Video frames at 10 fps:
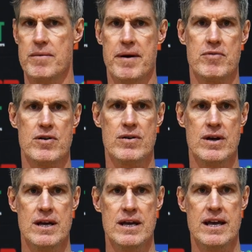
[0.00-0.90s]
to remember,
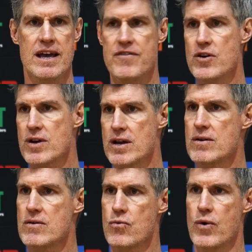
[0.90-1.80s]
if you
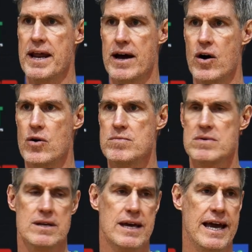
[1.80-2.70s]
can win at home
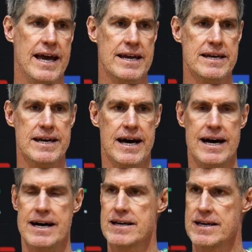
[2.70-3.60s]
and
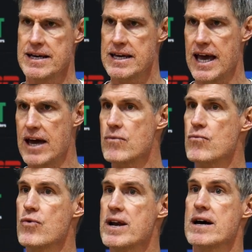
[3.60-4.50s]

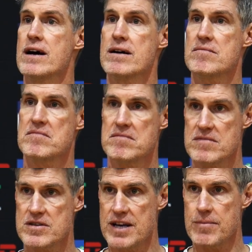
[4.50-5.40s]
win
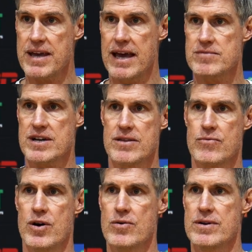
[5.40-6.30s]
some games on
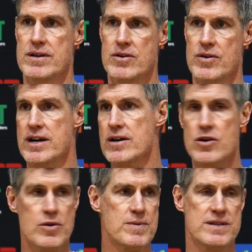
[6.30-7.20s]
the road, you're in a
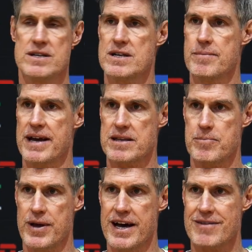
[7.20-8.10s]
good position to make the
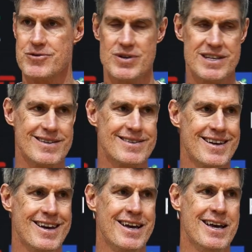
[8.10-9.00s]
playoffs, which is,
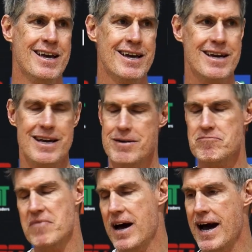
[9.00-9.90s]

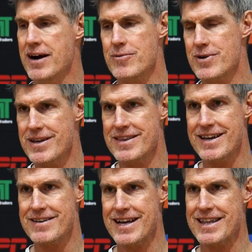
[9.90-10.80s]
I don't really
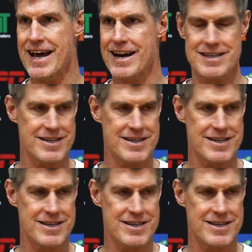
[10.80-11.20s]
think like that. I